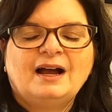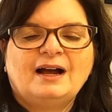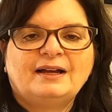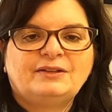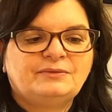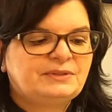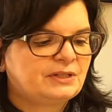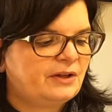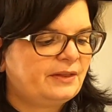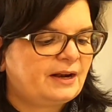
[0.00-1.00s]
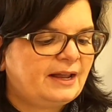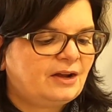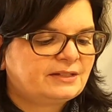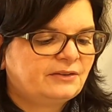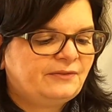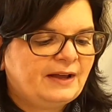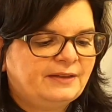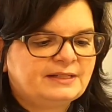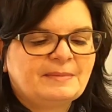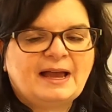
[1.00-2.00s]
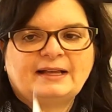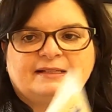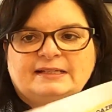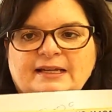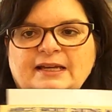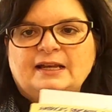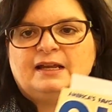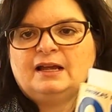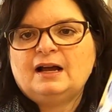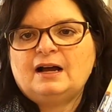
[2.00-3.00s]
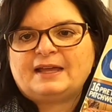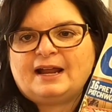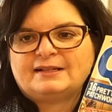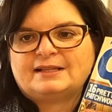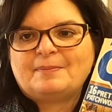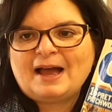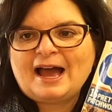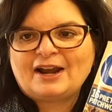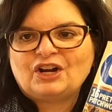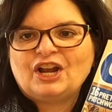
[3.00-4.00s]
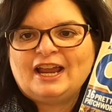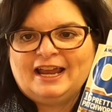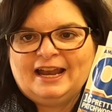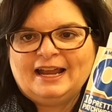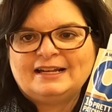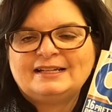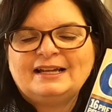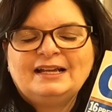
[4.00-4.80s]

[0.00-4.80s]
you saw that I also found this magazine that has the pattern in it.